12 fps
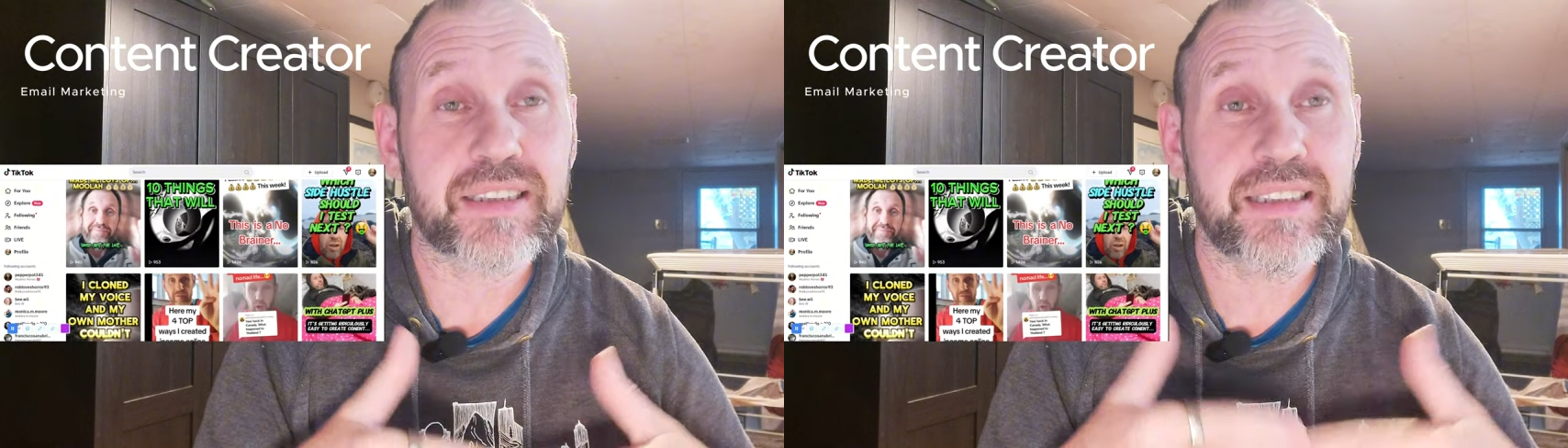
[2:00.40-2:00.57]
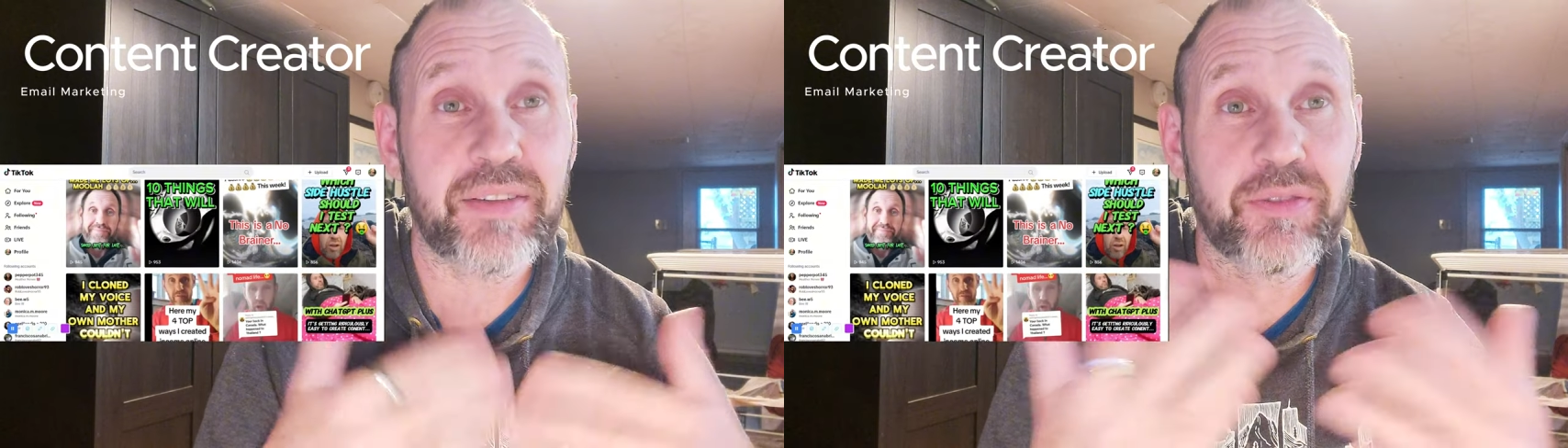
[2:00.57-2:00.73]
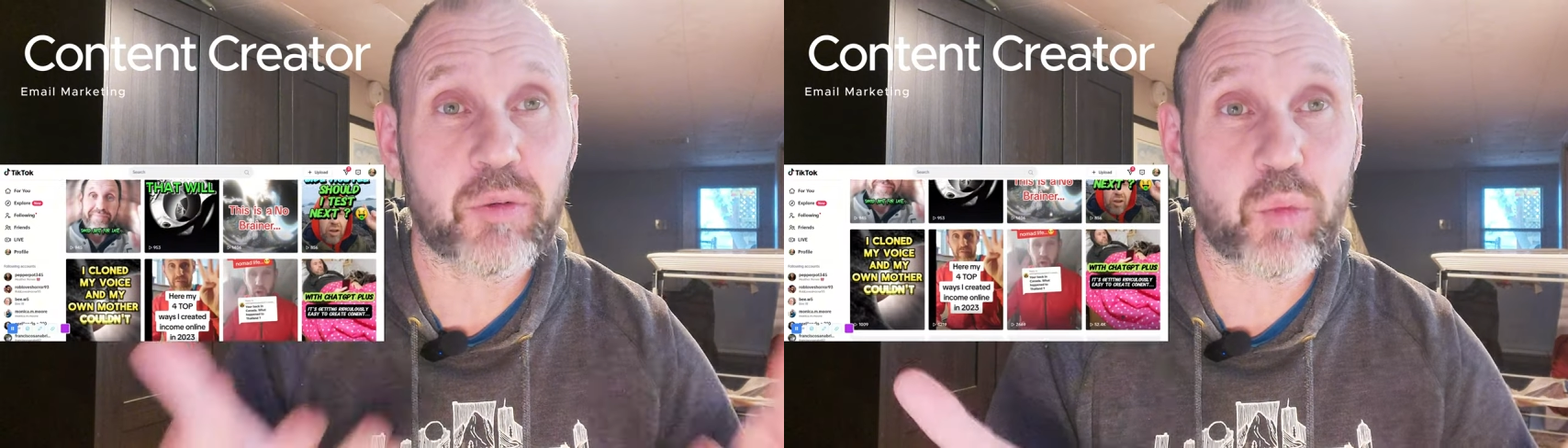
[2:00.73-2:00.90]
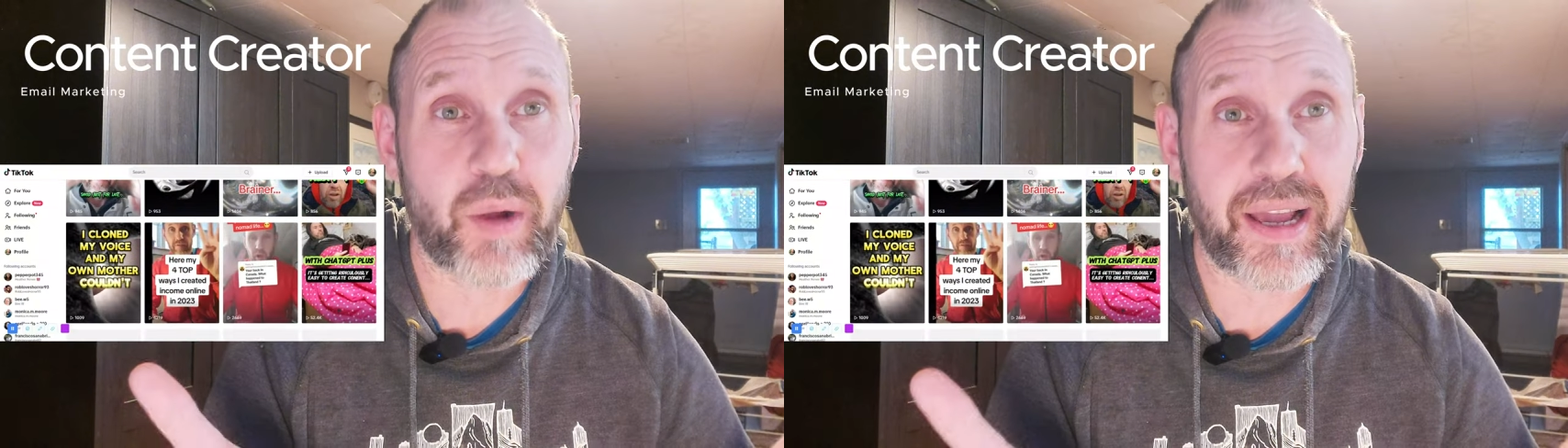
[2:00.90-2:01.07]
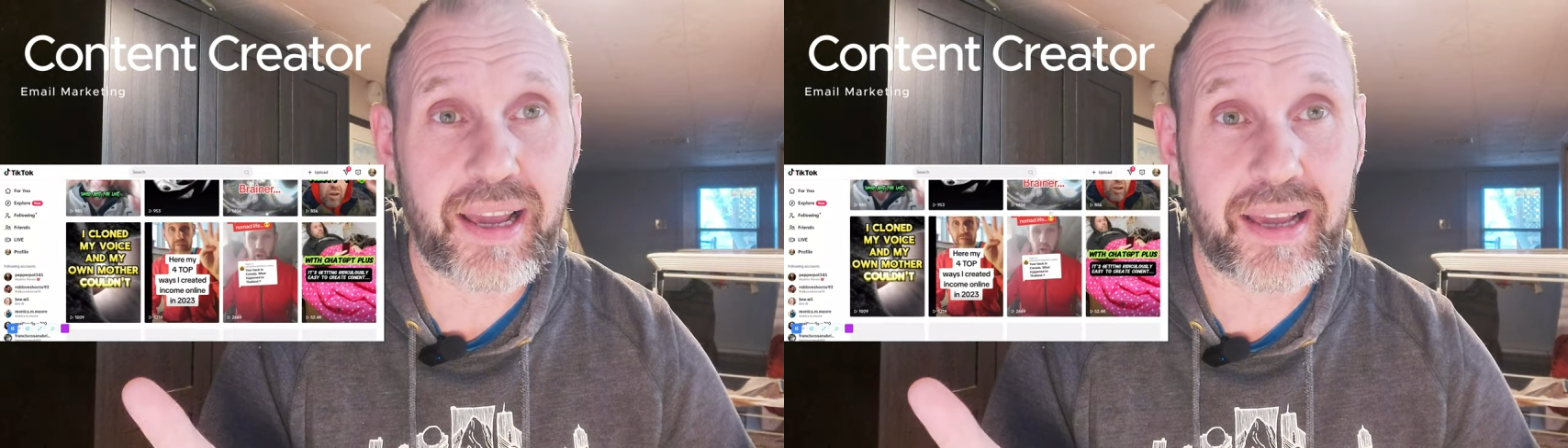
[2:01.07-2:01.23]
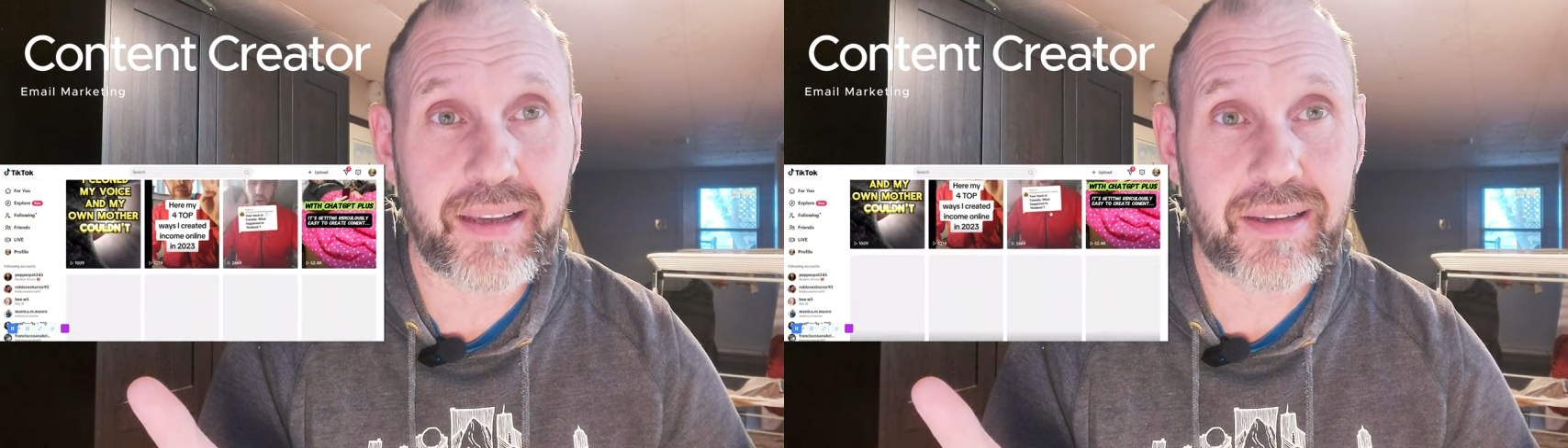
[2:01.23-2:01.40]
different
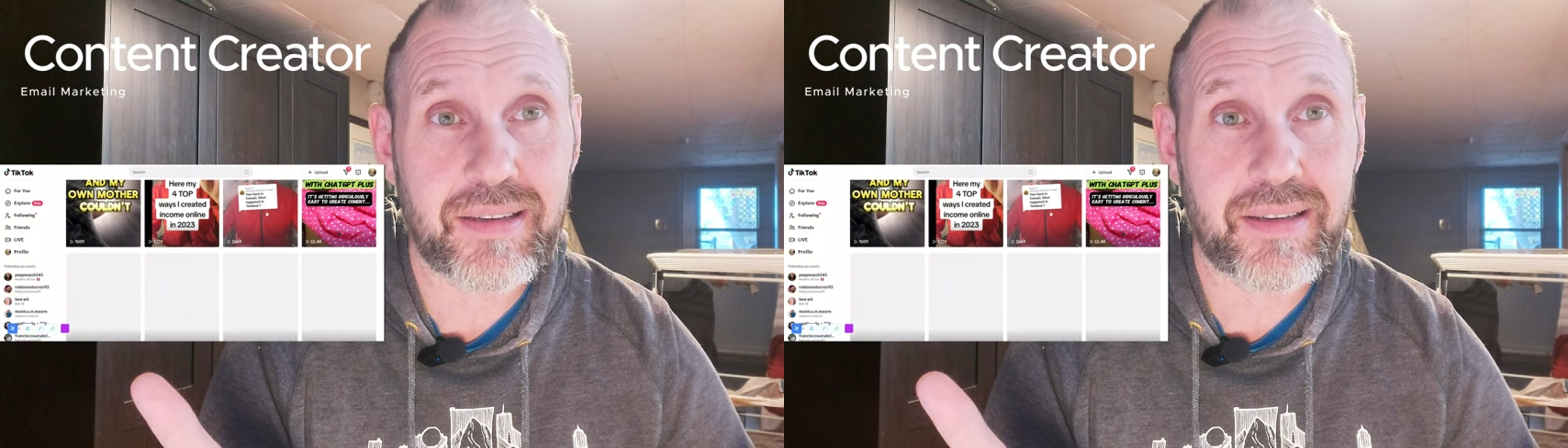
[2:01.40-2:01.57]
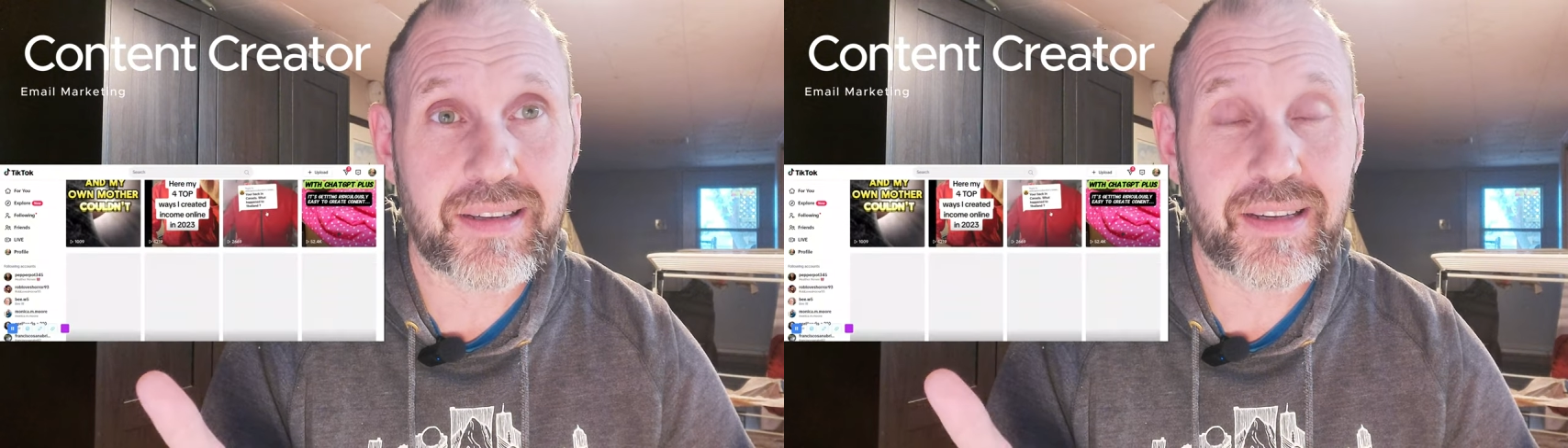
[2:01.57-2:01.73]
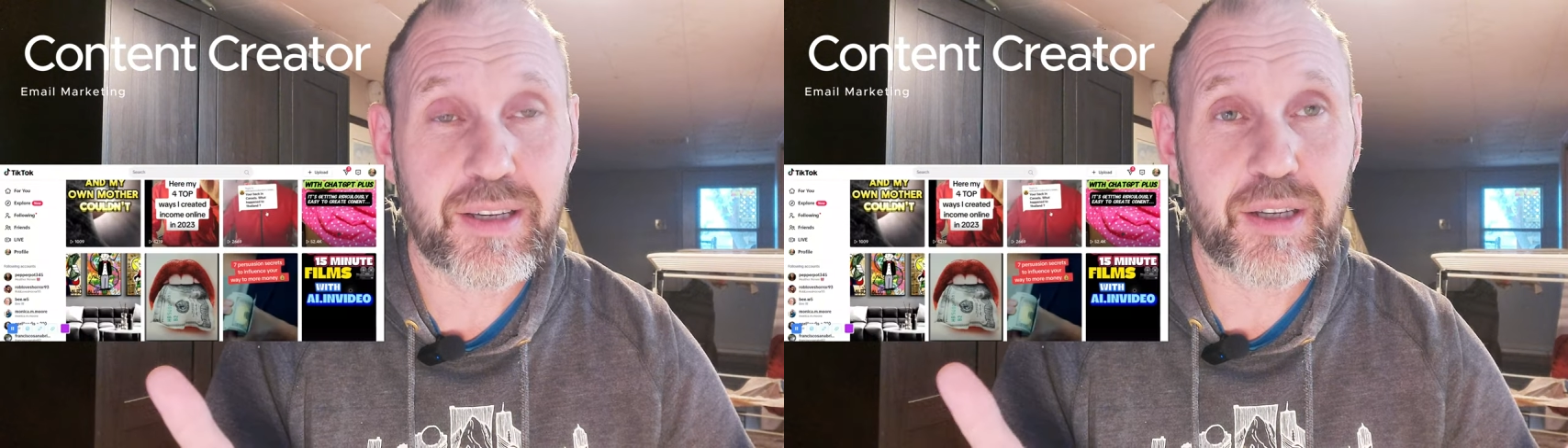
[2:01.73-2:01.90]
ways